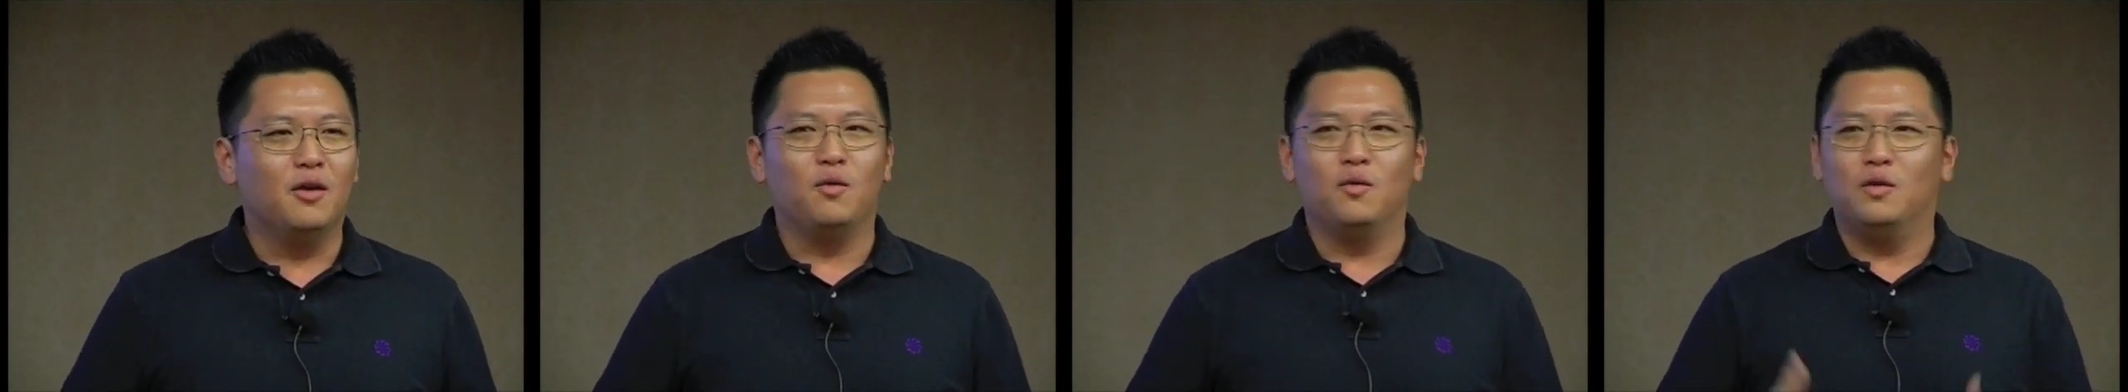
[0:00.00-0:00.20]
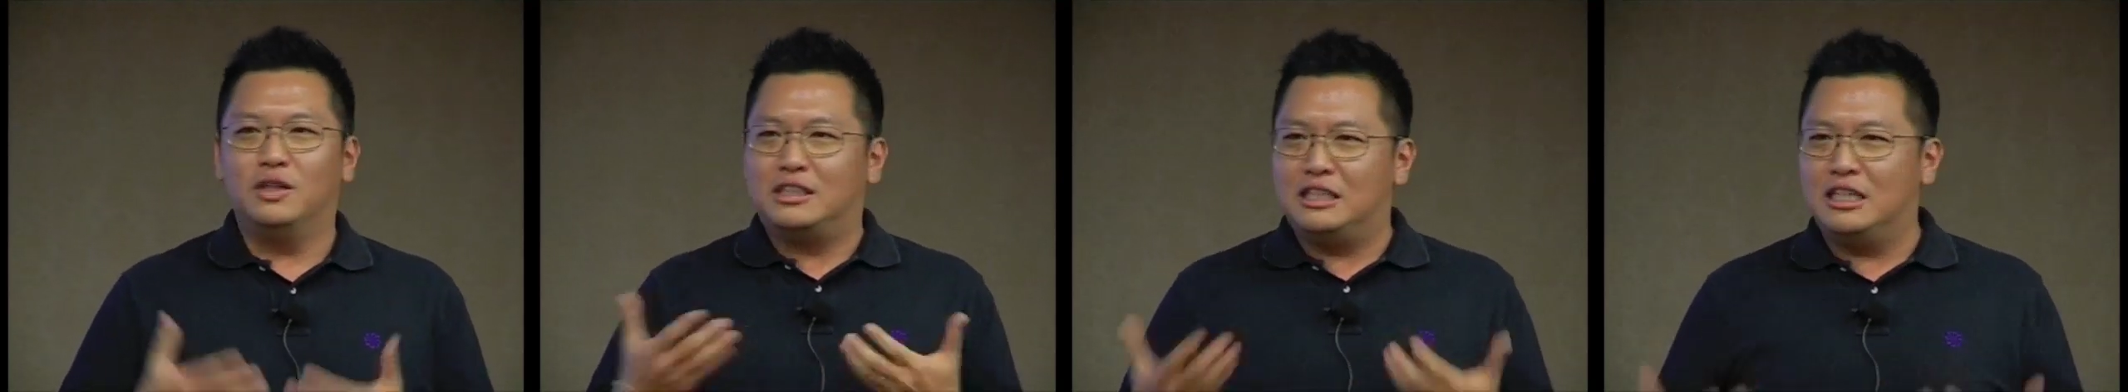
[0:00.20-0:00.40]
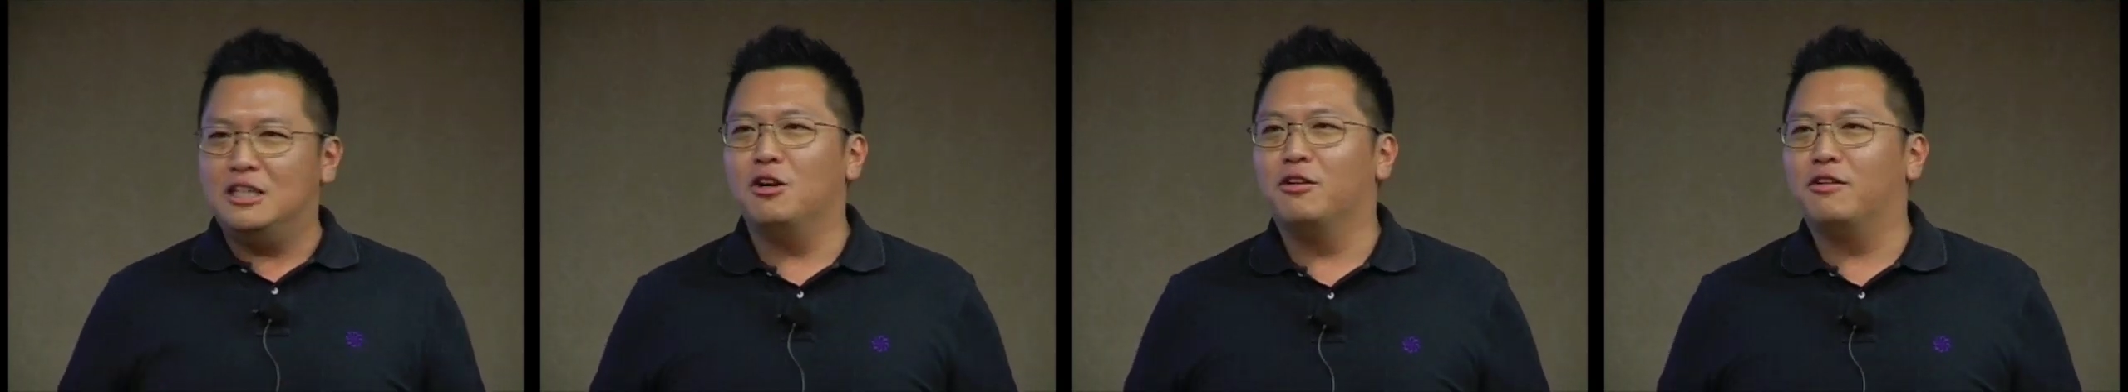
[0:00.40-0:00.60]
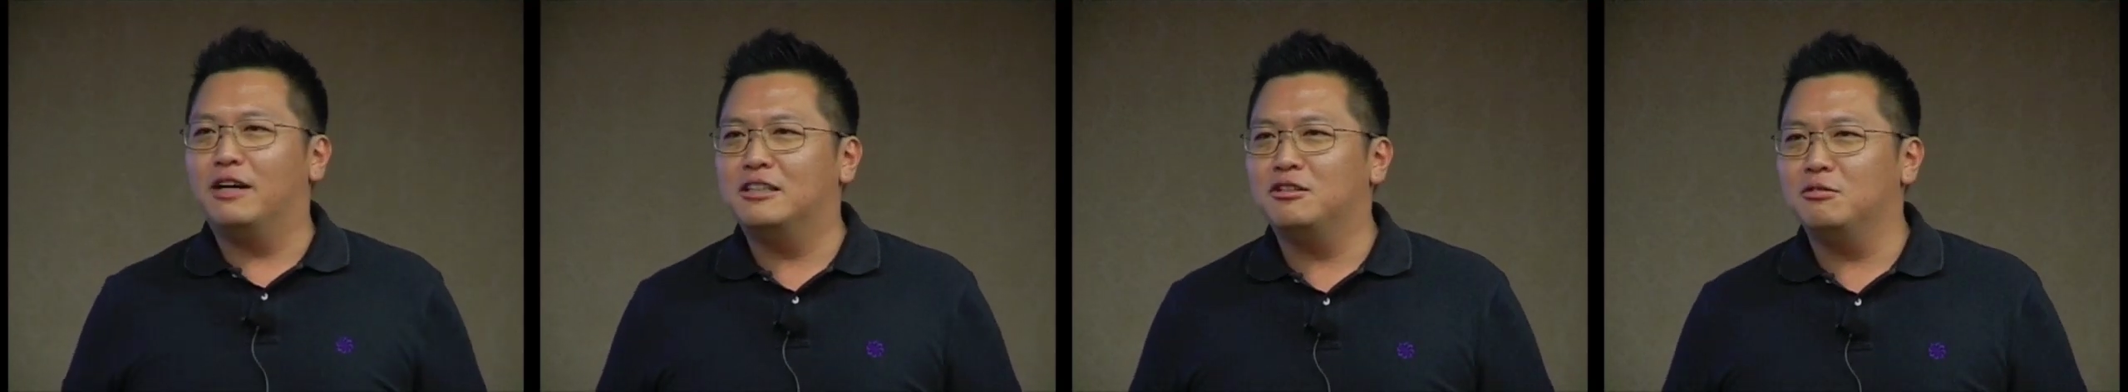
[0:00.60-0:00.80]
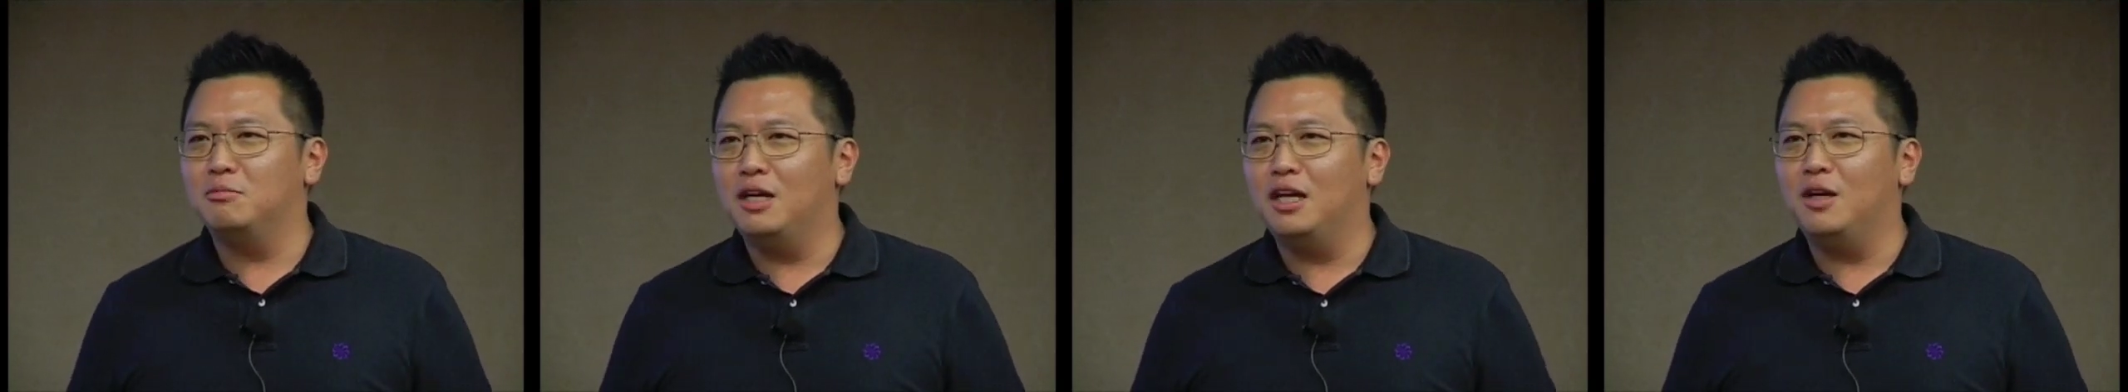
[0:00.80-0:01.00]
you see your
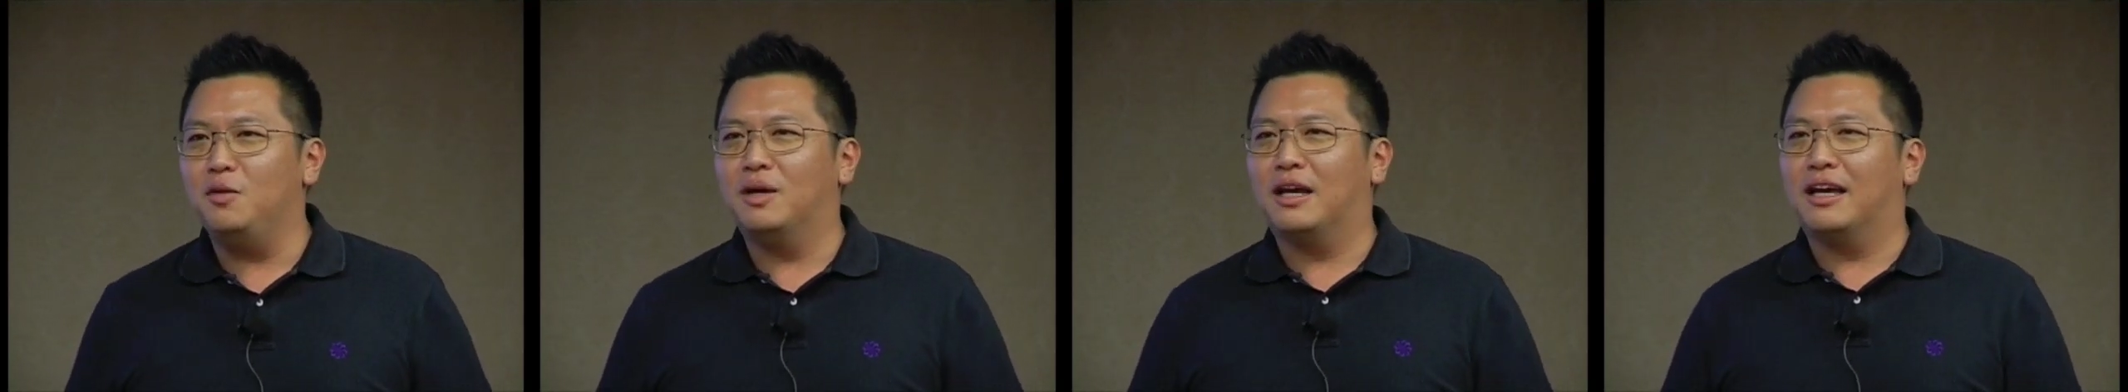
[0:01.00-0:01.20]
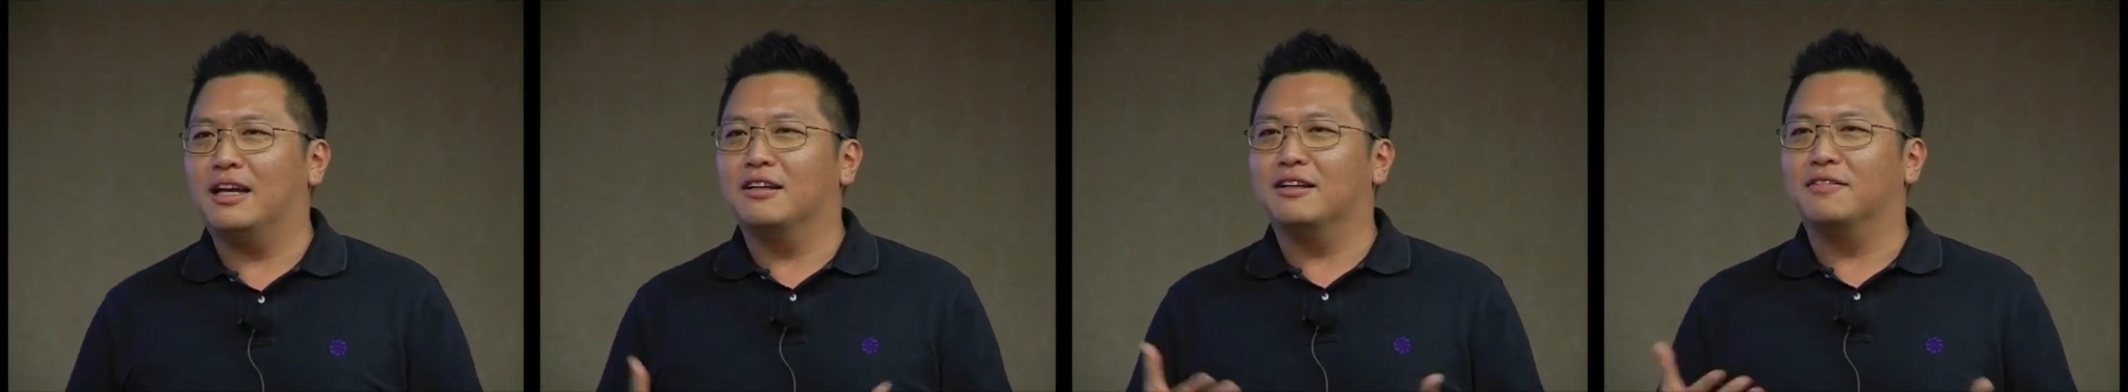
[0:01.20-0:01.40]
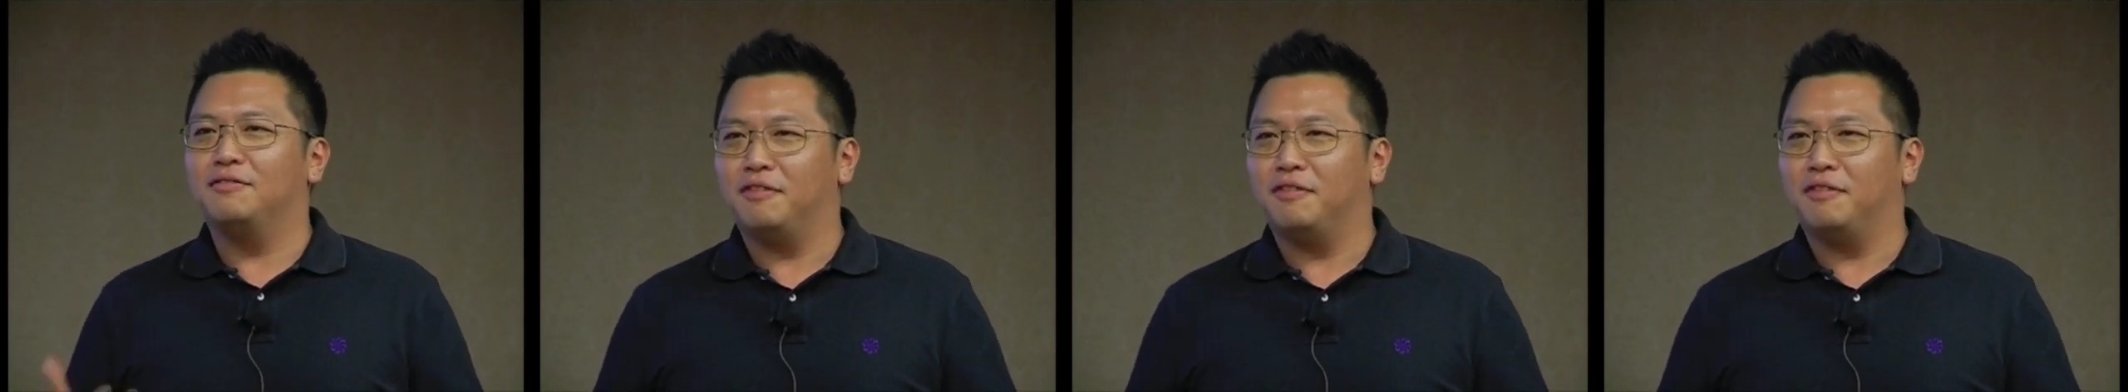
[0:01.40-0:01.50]
resume, we can